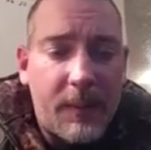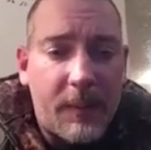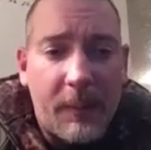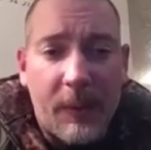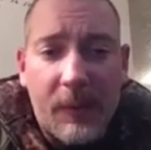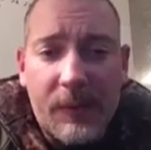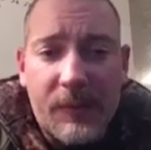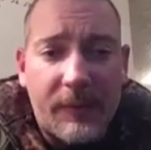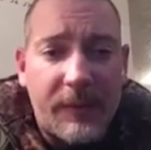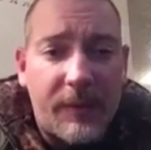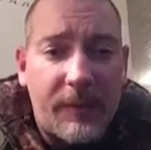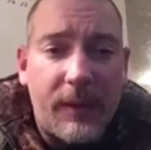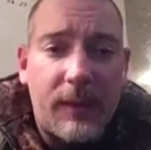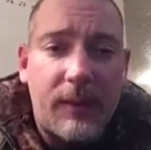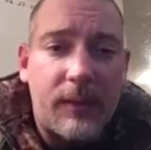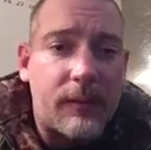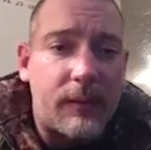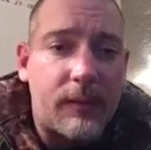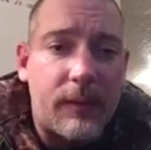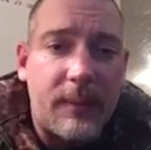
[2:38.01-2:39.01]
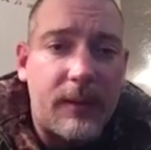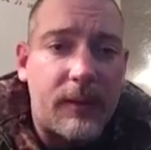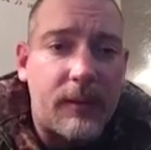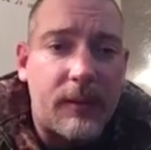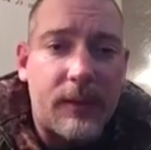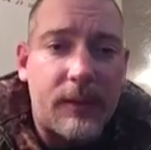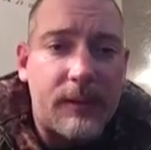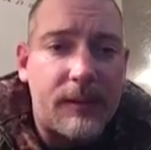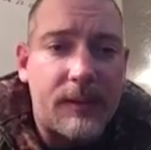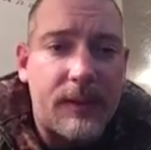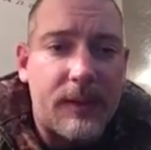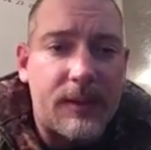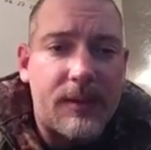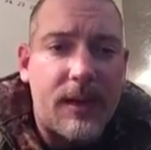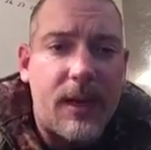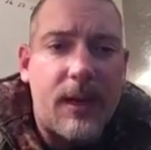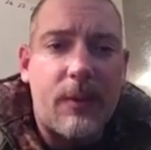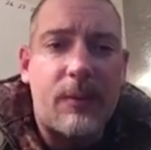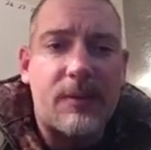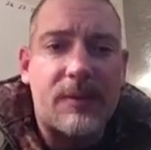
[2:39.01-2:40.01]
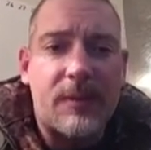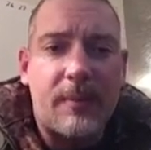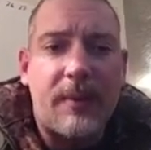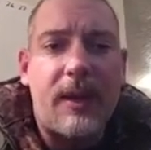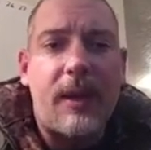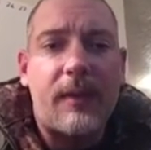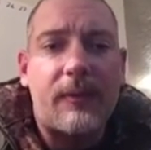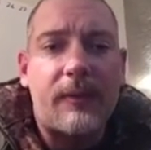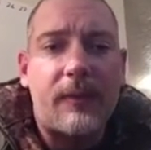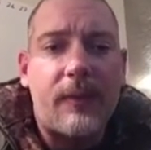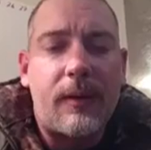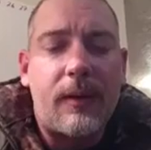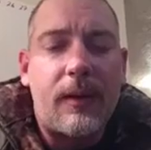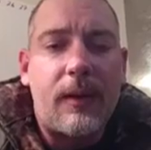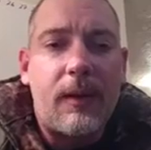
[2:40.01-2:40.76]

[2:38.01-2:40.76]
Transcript: emotionally thinking, it's not always the best.